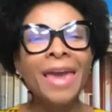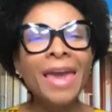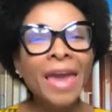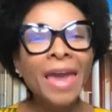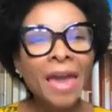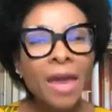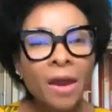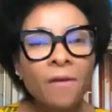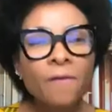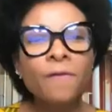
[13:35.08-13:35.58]

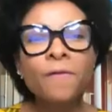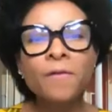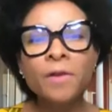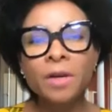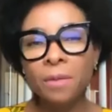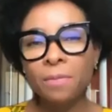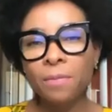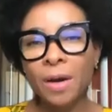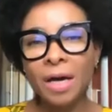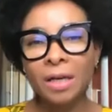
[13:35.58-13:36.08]
Every
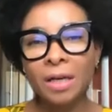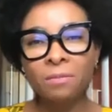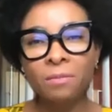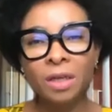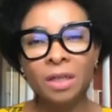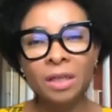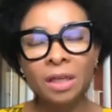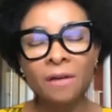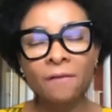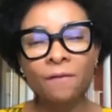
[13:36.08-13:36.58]

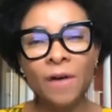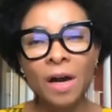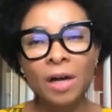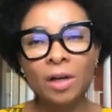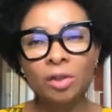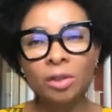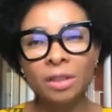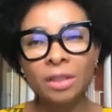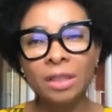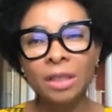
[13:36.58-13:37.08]
department and
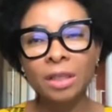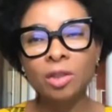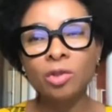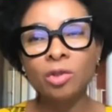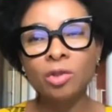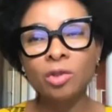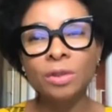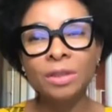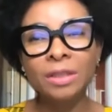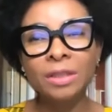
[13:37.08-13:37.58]
faculty at
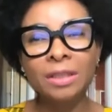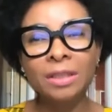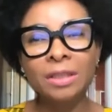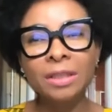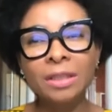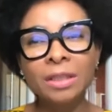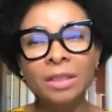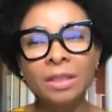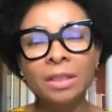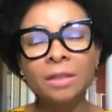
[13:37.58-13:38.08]

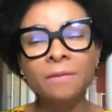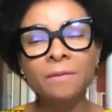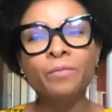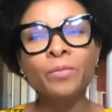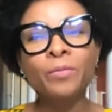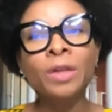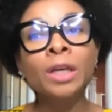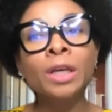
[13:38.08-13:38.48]
UCT